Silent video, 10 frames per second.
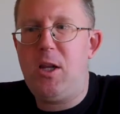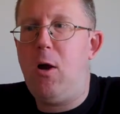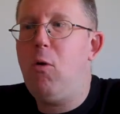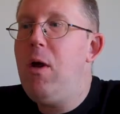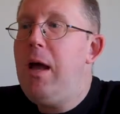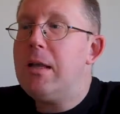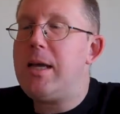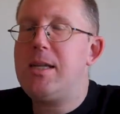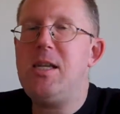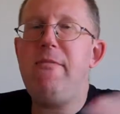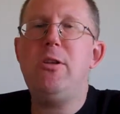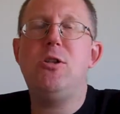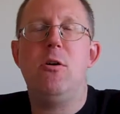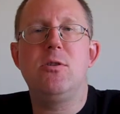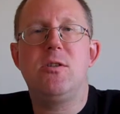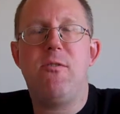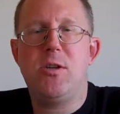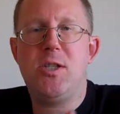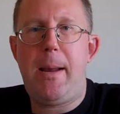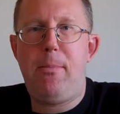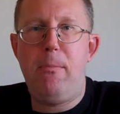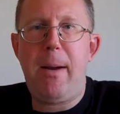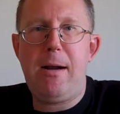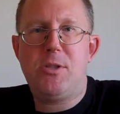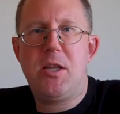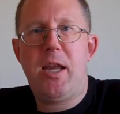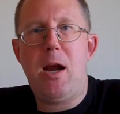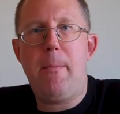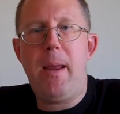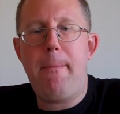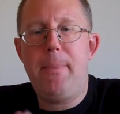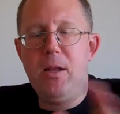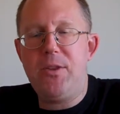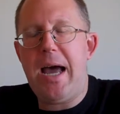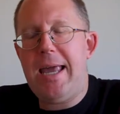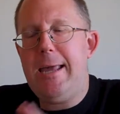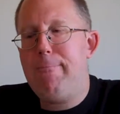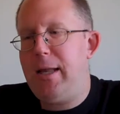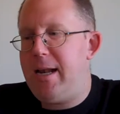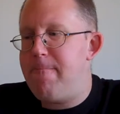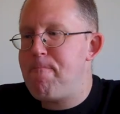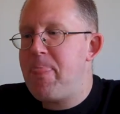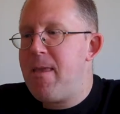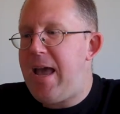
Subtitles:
You know, like Davy Jones, for example, in Pirates of the Caribbean, Bill Nighy played him,